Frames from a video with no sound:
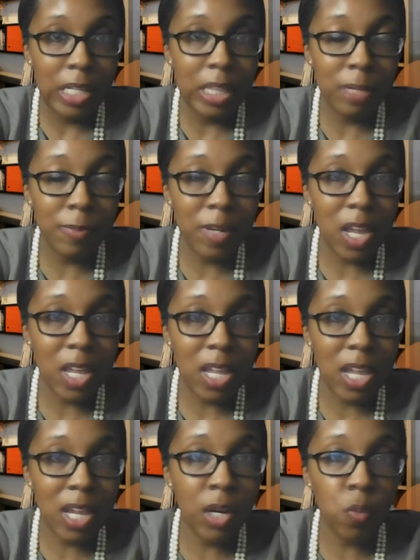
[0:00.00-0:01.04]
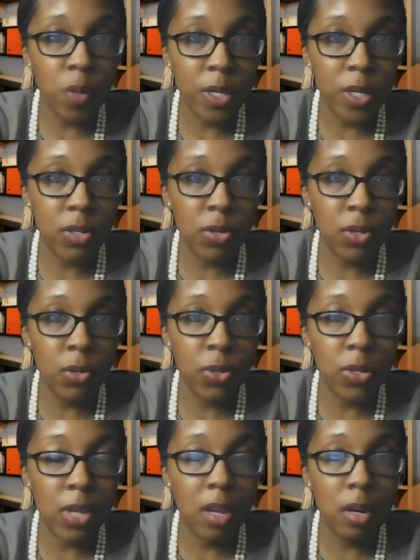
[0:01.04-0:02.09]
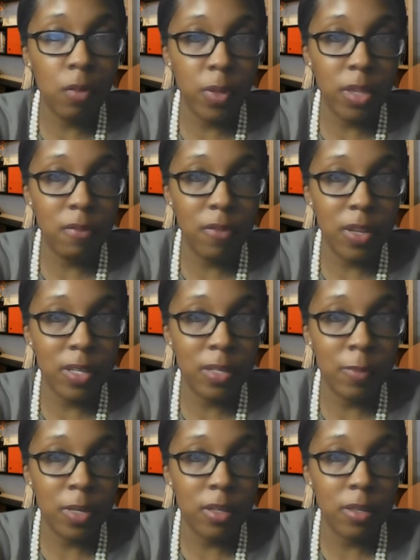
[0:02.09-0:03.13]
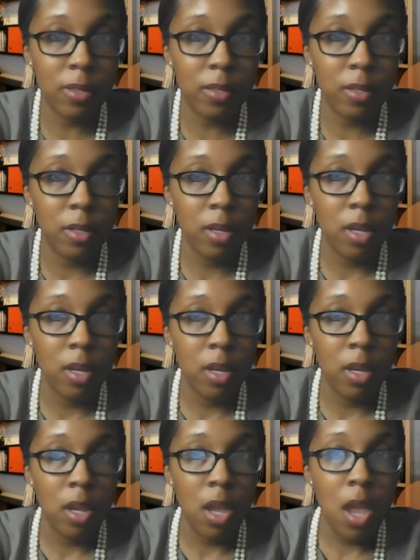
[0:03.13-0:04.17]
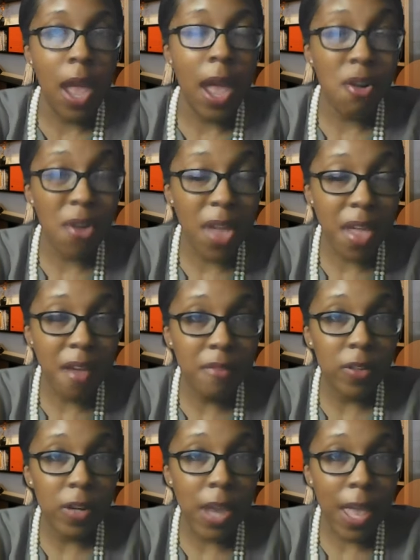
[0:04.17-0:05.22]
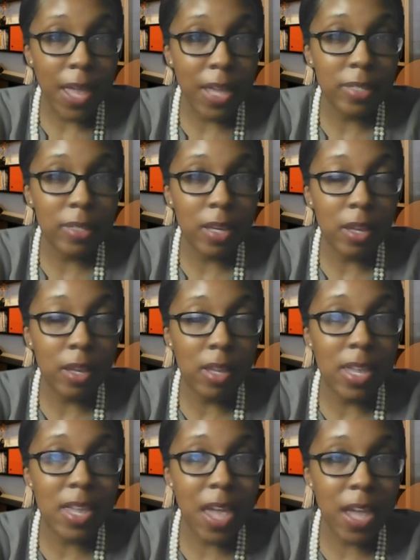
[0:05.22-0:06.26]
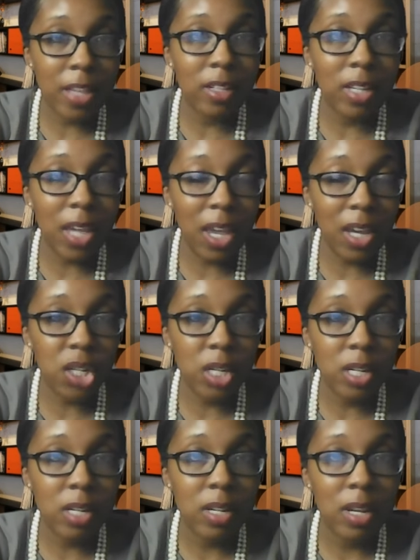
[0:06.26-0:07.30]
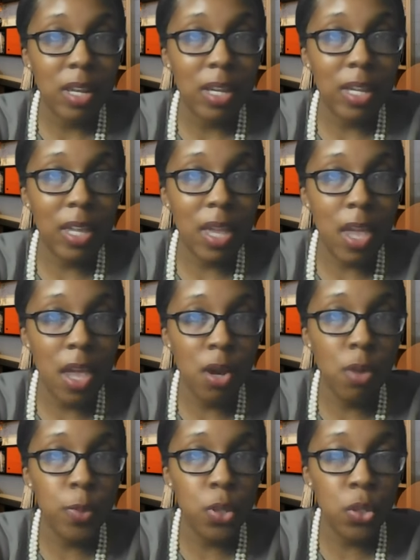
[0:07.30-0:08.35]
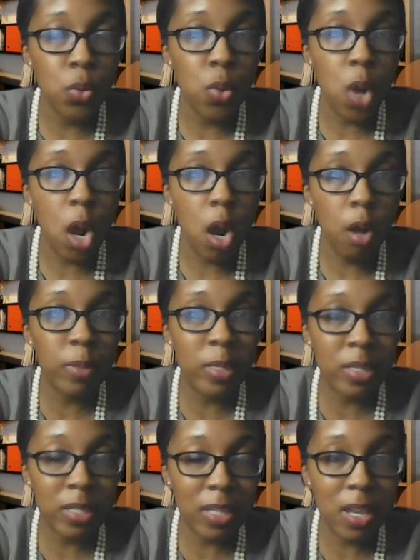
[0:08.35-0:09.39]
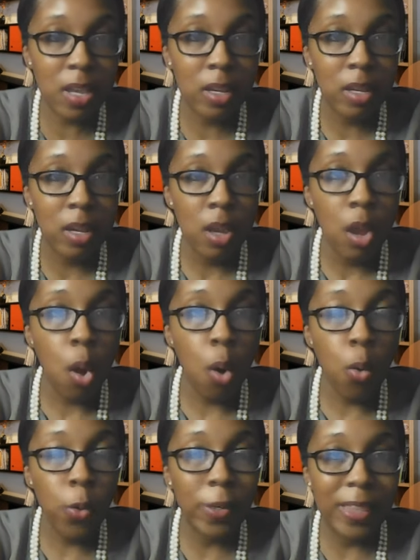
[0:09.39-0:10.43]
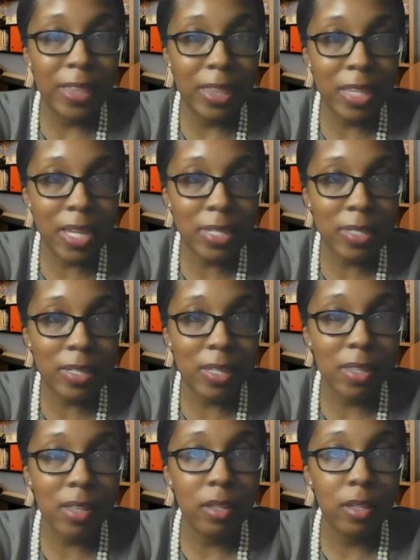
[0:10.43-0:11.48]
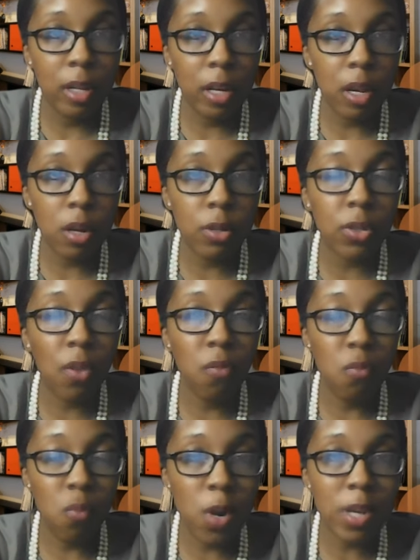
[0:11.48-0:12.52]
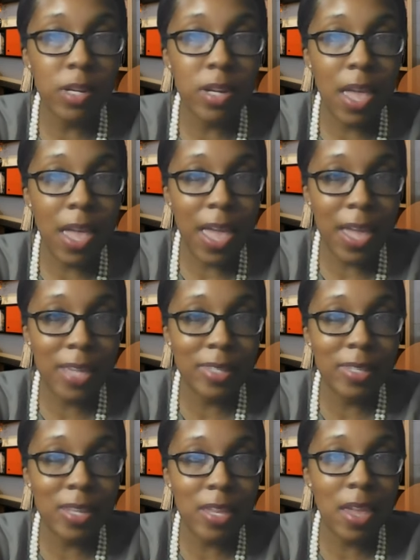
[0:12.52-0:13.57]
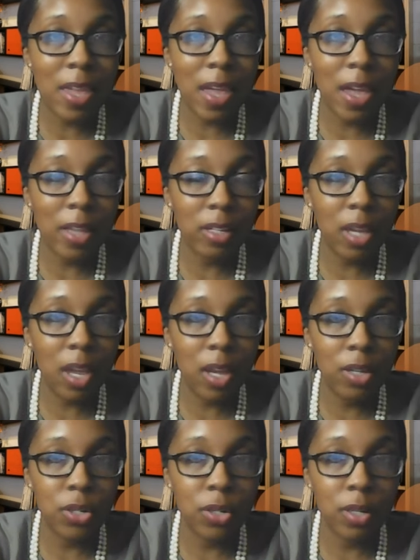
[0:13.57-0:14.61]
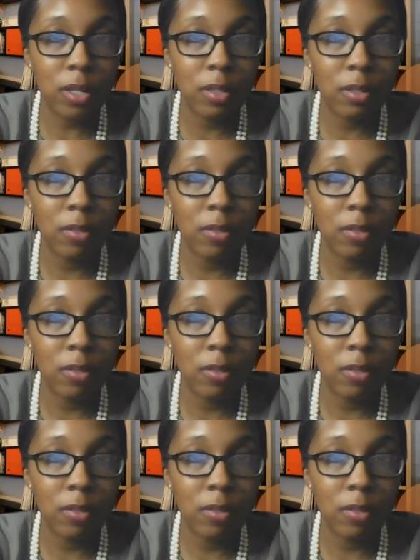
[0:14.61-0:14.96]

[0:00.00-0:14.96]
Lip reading: eliminate any risk associated with investments. However, asset allocation can help to offset or lessen the loss of one asset allocation